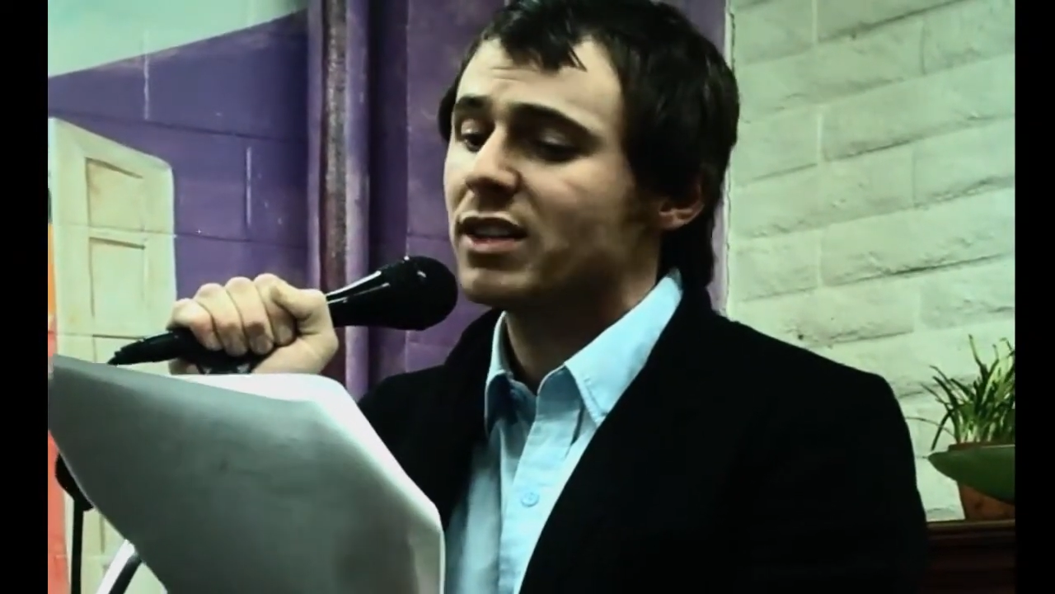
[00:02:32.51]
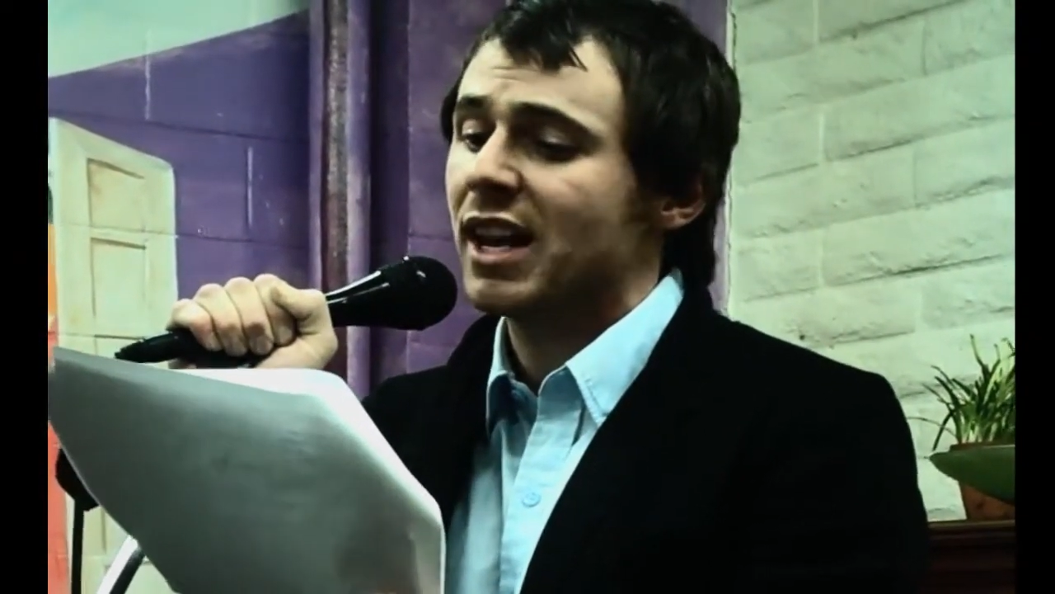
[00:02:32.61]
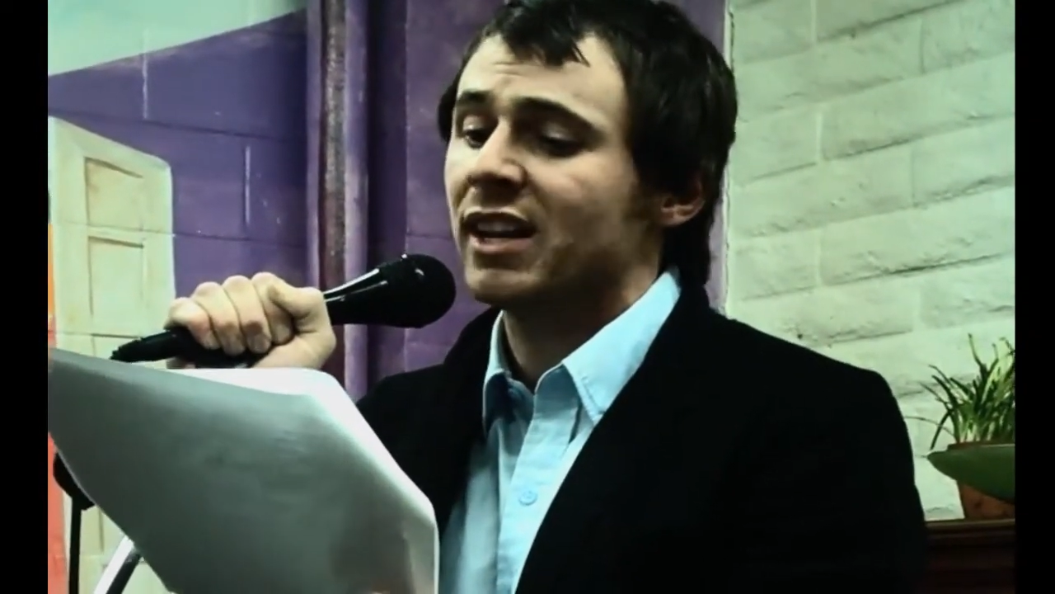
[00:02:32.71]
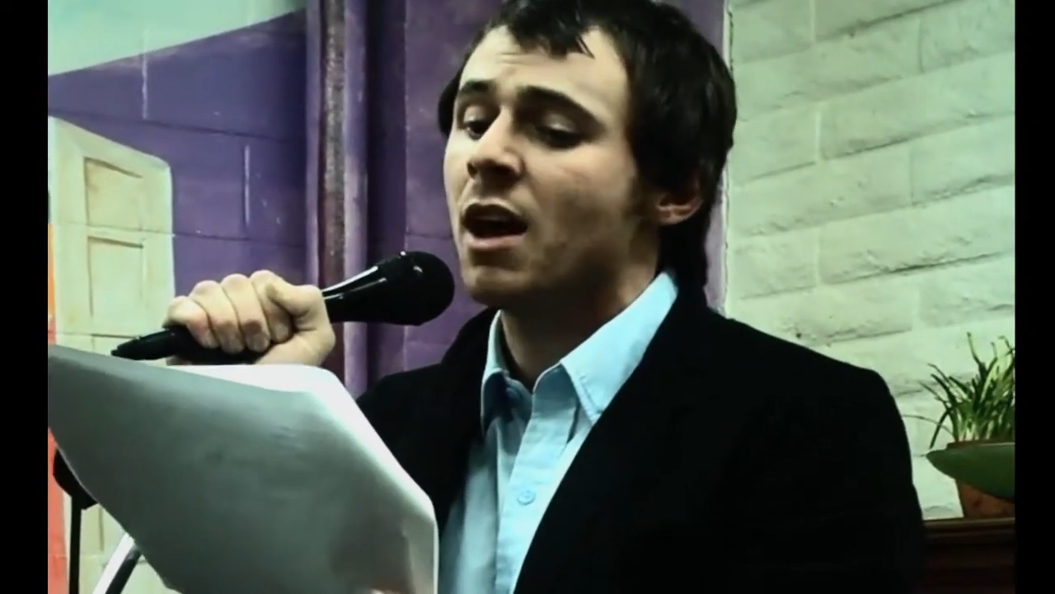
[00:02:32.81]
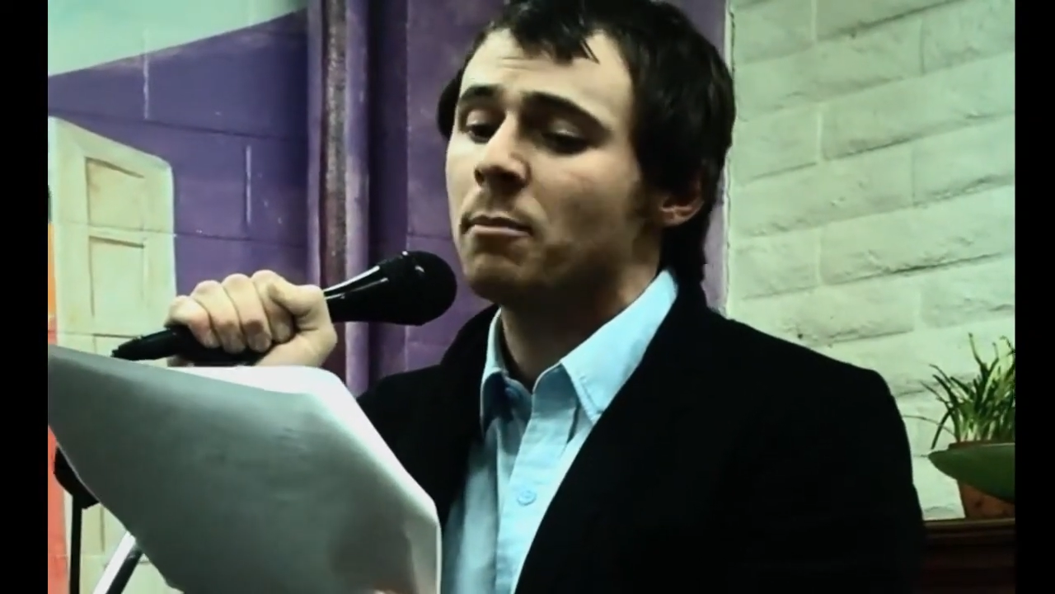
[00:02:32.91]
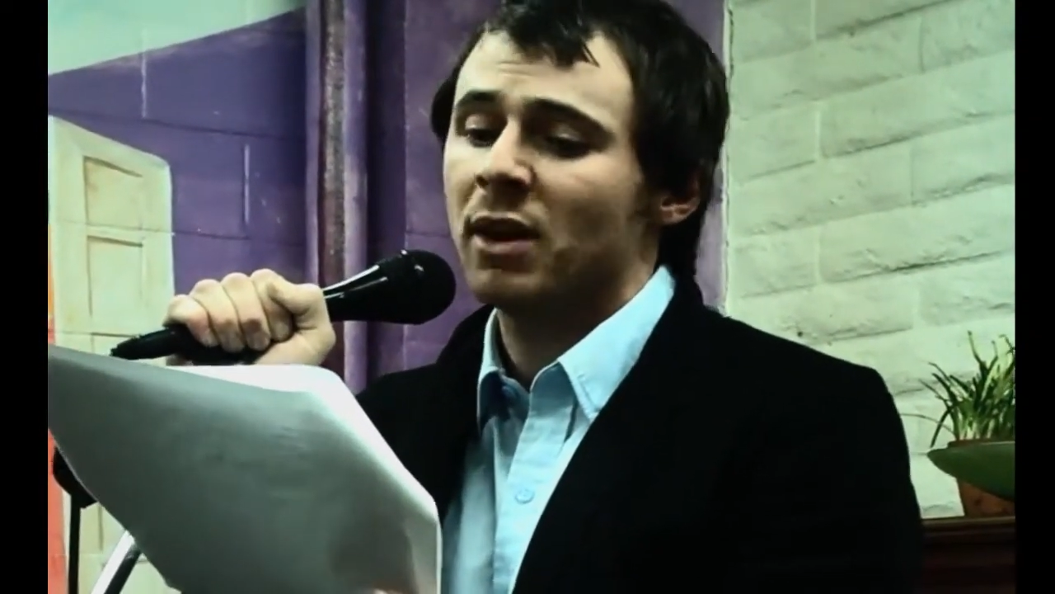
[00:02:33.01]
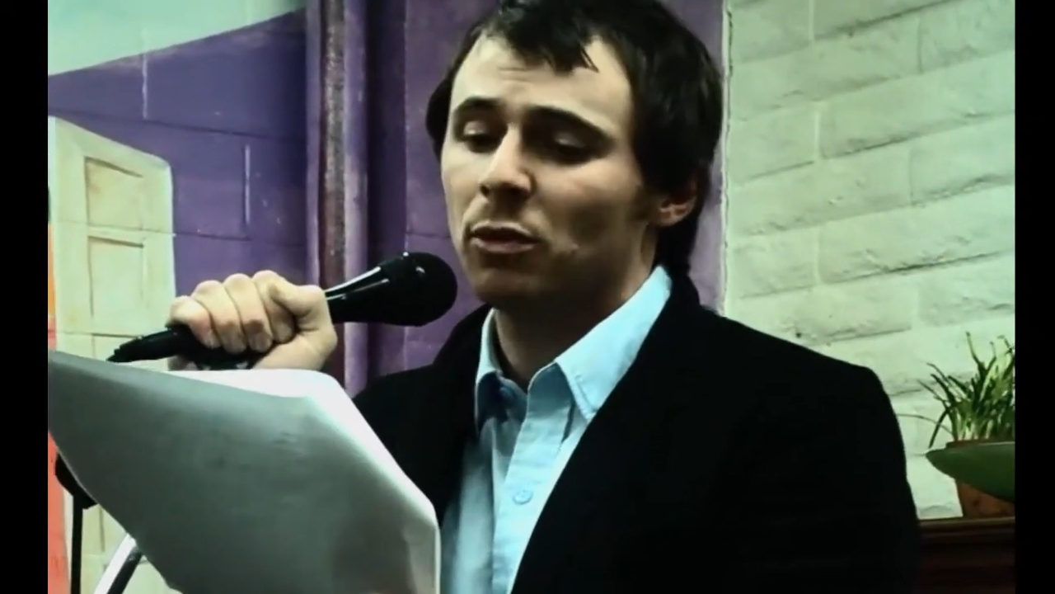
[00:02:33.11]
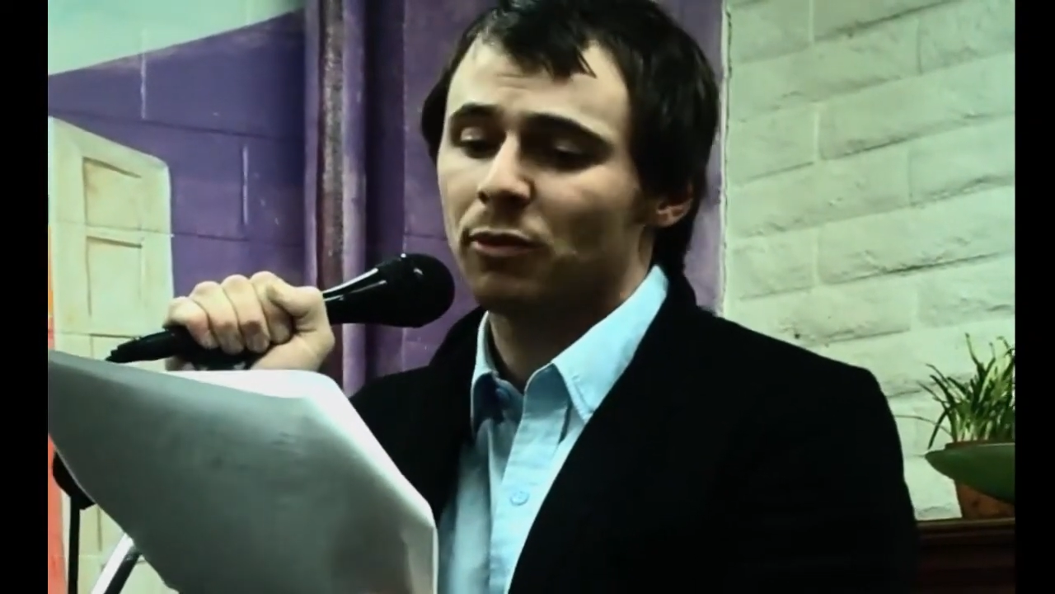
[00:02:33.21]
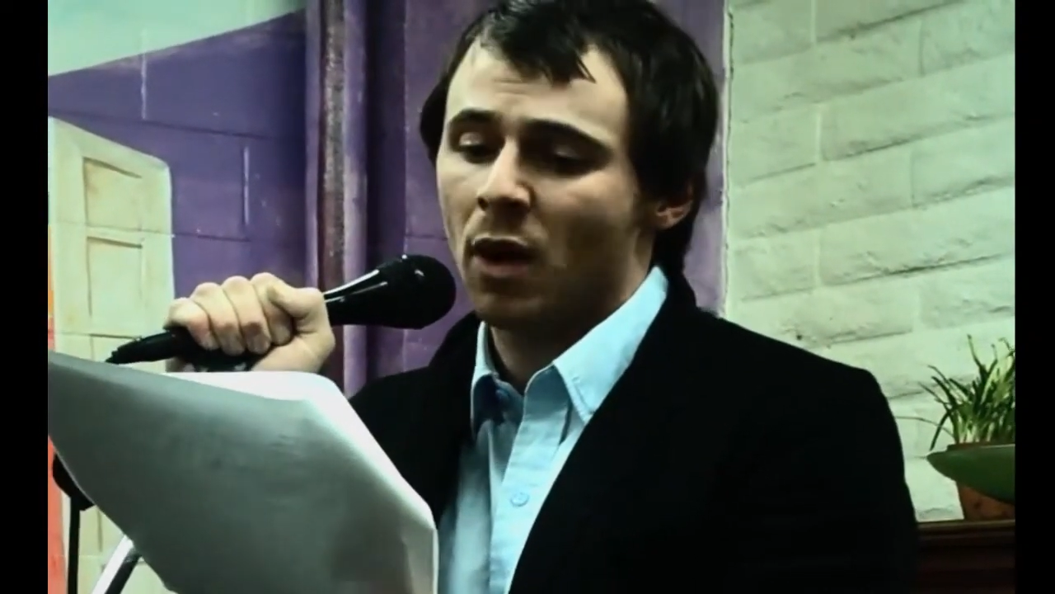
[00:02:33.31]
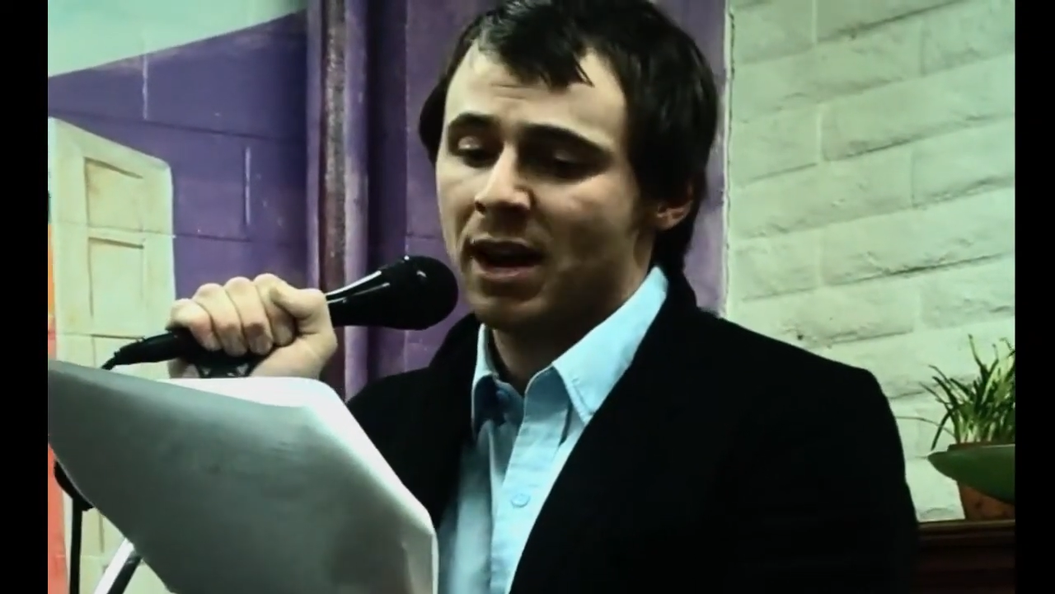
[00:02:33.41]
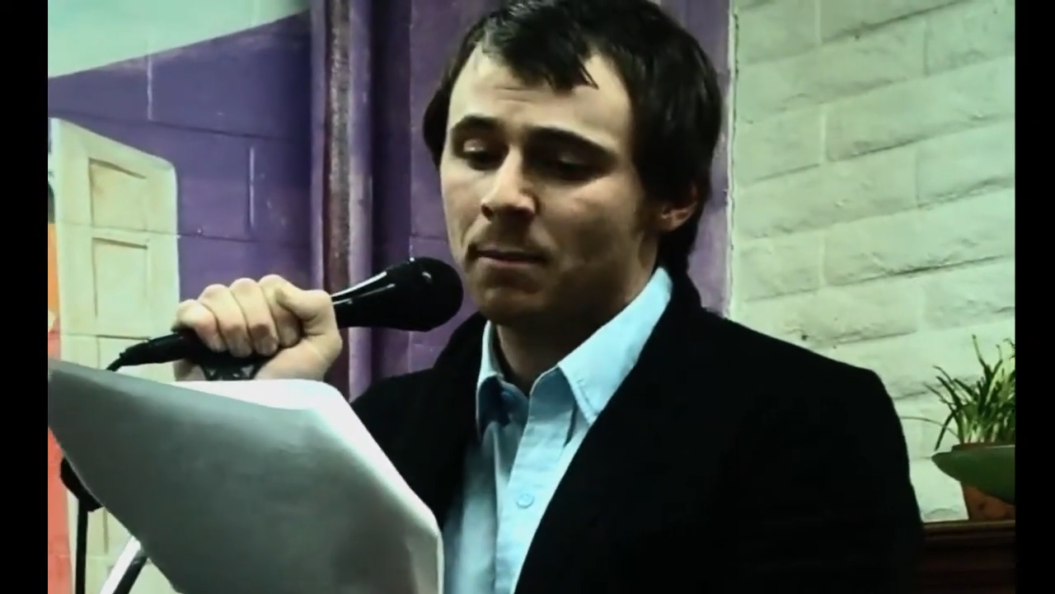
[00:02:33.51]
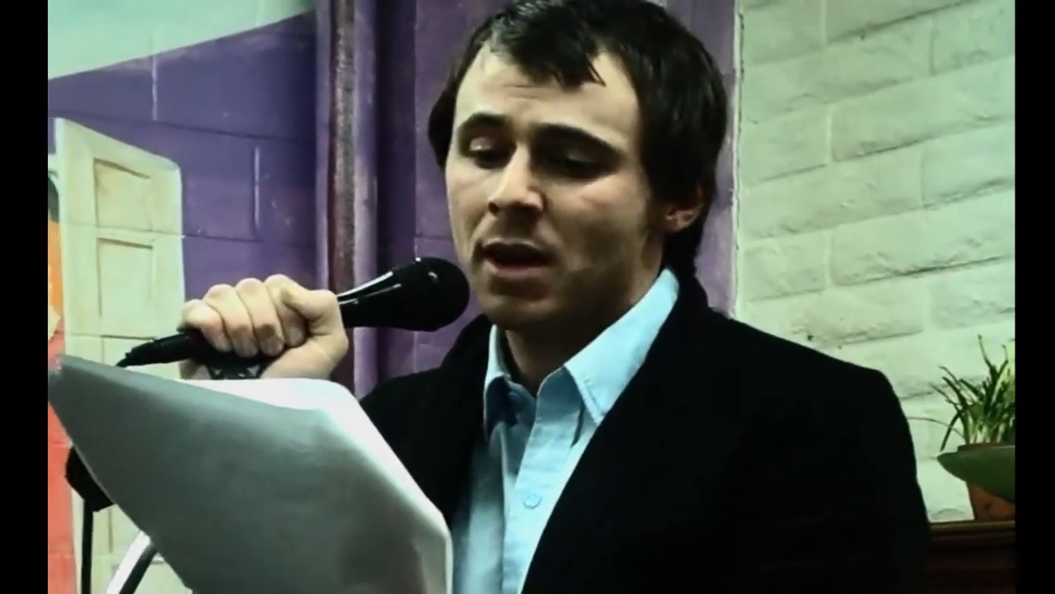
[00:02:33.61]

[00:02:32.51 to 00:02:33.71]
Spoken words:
taken up metal frame.